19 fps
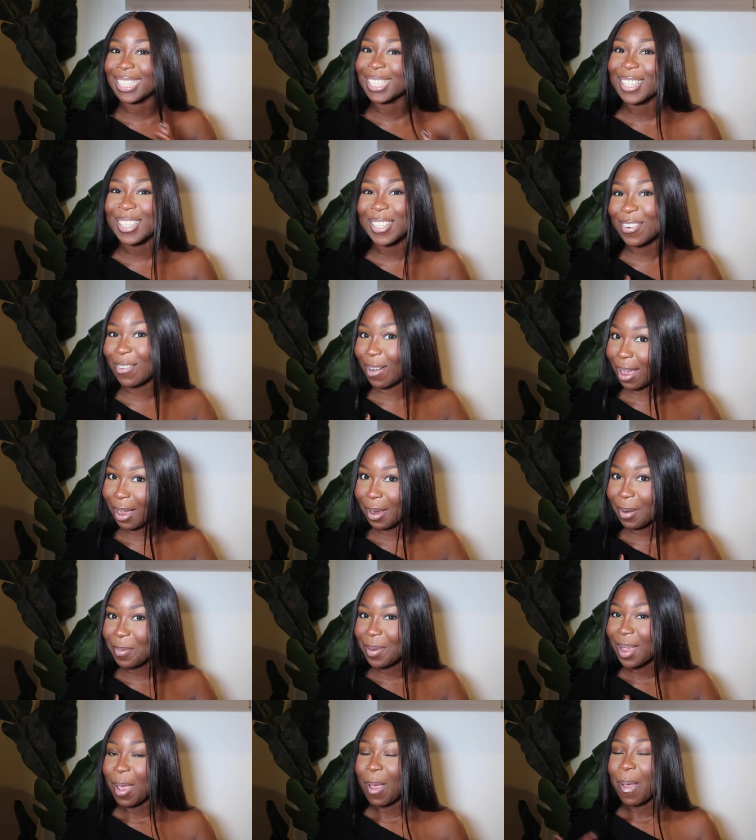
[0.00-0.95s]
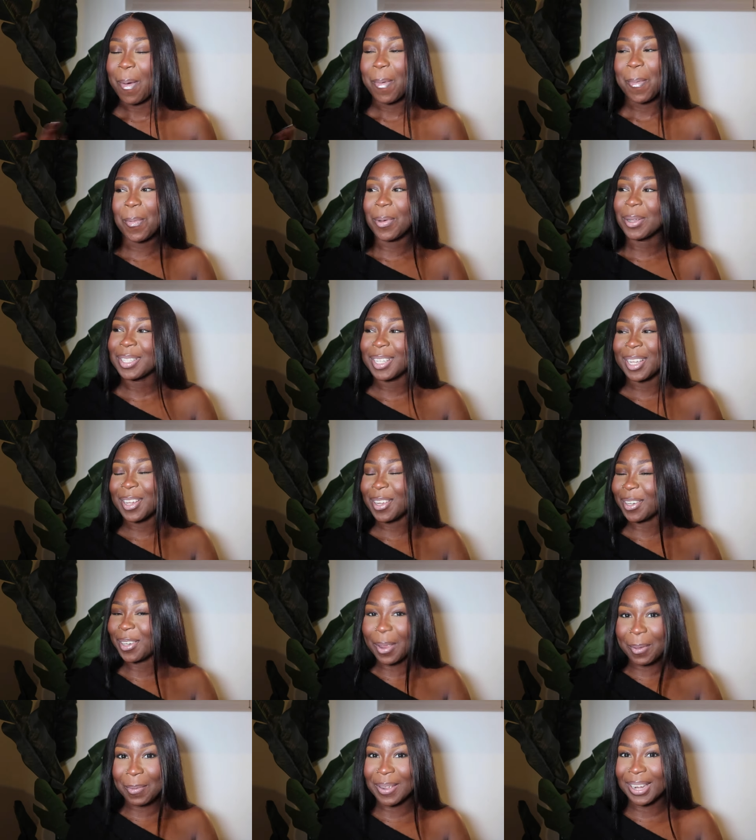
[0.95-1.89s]
subscribed, what are you
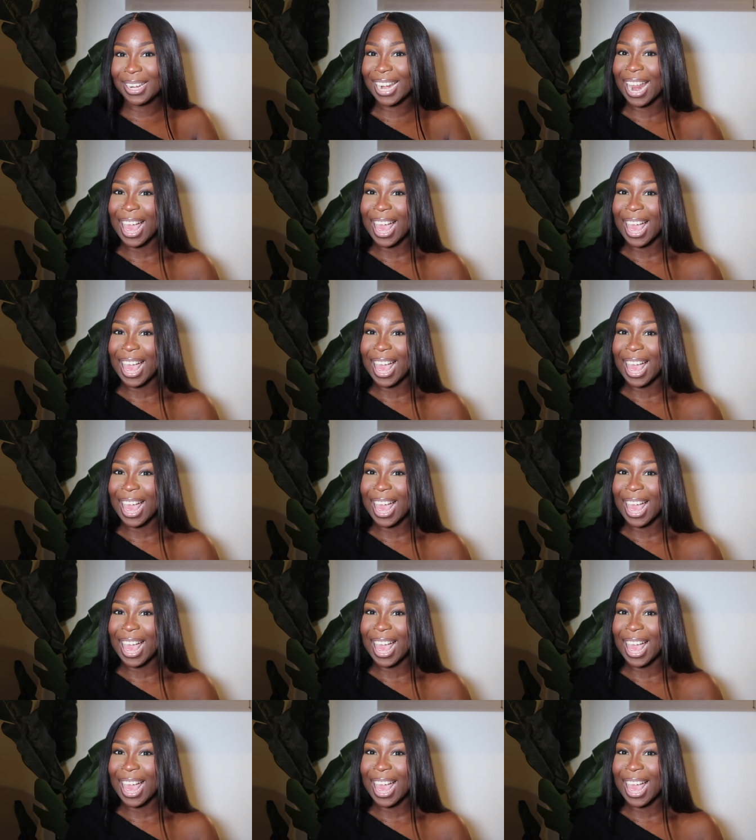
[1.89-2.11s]
doing?